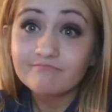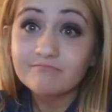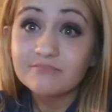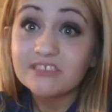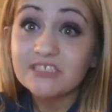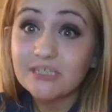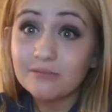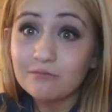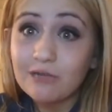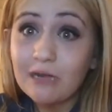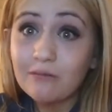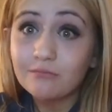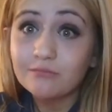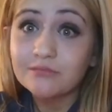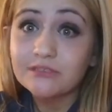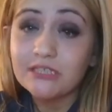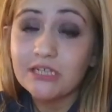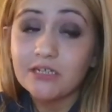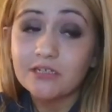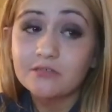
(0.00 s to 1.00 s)
Skin
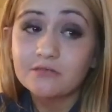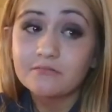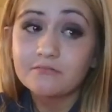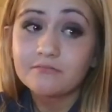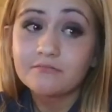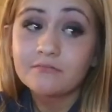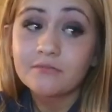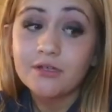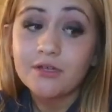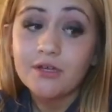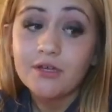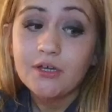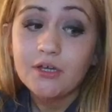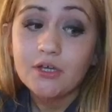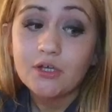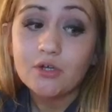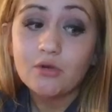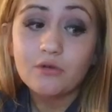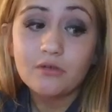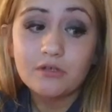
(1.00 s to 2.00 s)
problems suck.
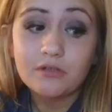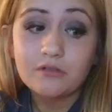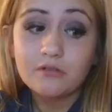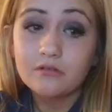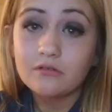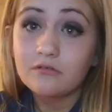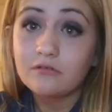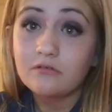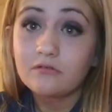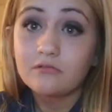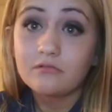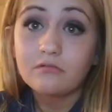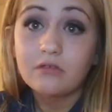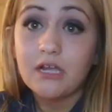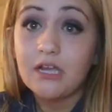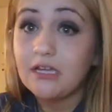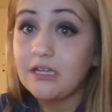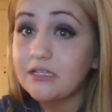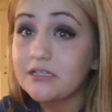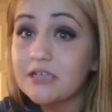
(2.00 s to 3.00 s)
Going through
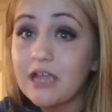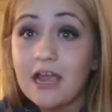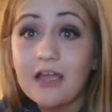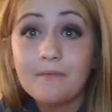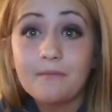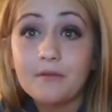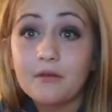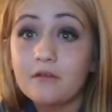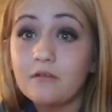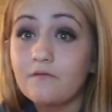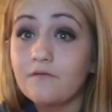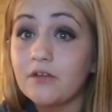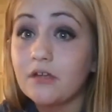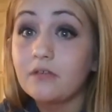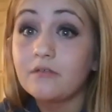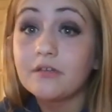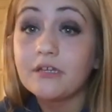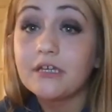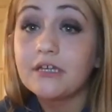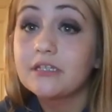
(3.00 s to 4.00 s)
any type of
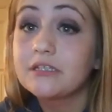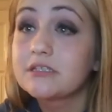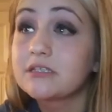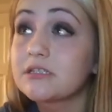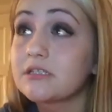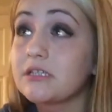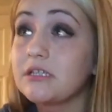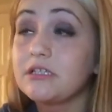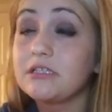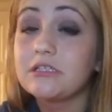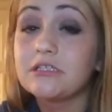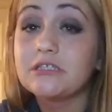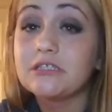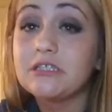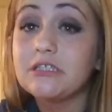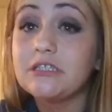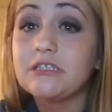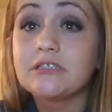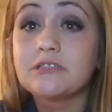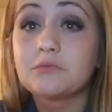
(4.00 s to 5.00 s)
illness, skin
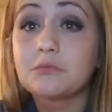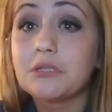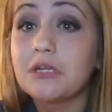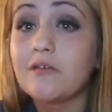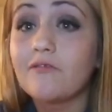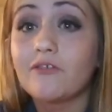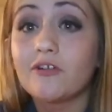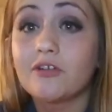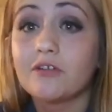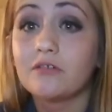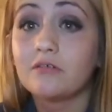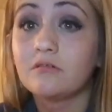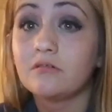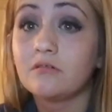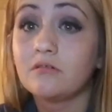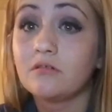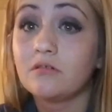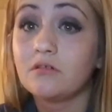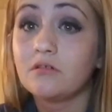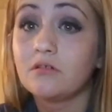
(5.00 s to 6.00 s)
disease, whatever,
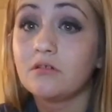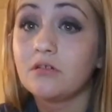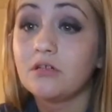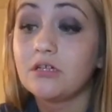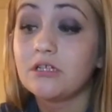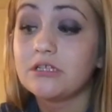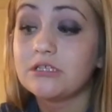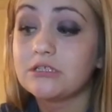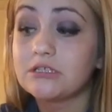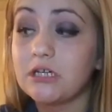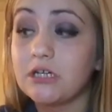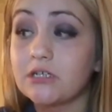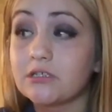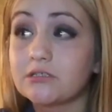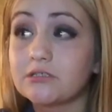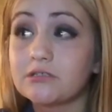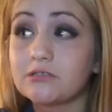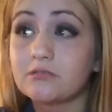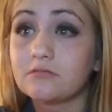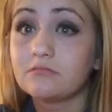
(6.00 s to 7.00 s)

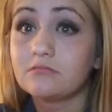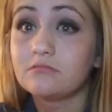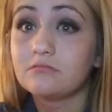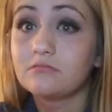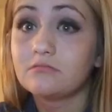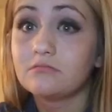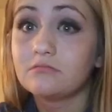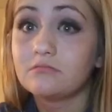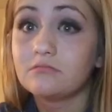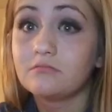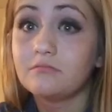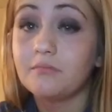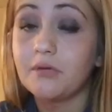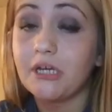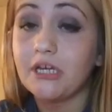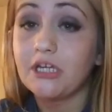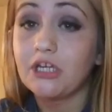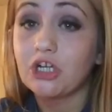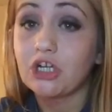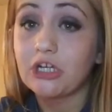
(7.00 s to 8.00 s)
sucks.
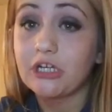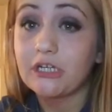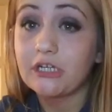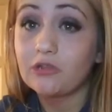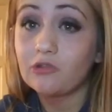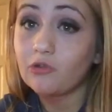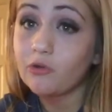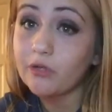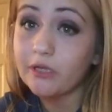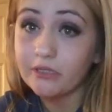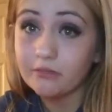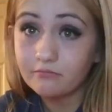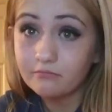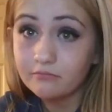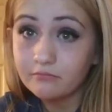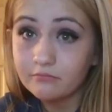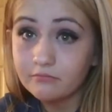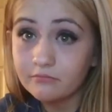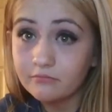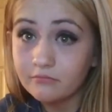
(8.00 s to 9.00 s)
But you're gonna get through it.
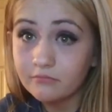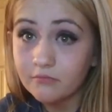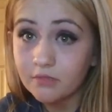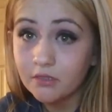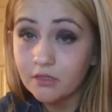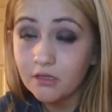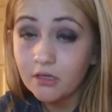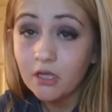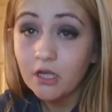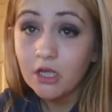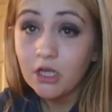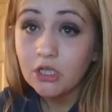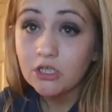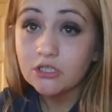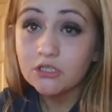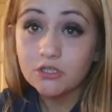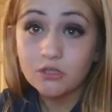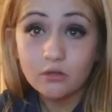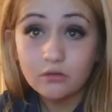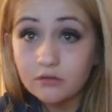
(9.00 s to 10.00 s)

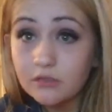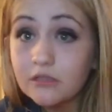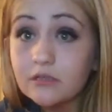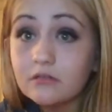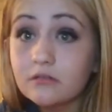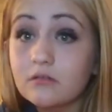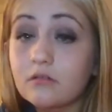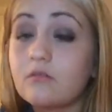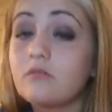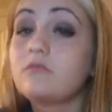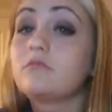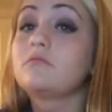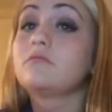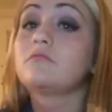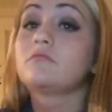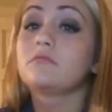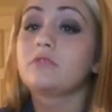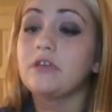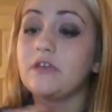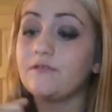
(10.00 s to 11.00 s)
So don't
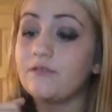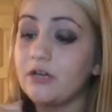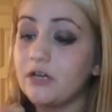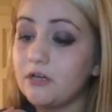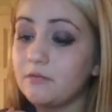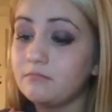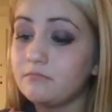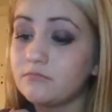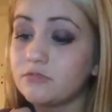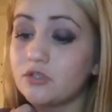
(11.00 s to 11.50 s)
give up.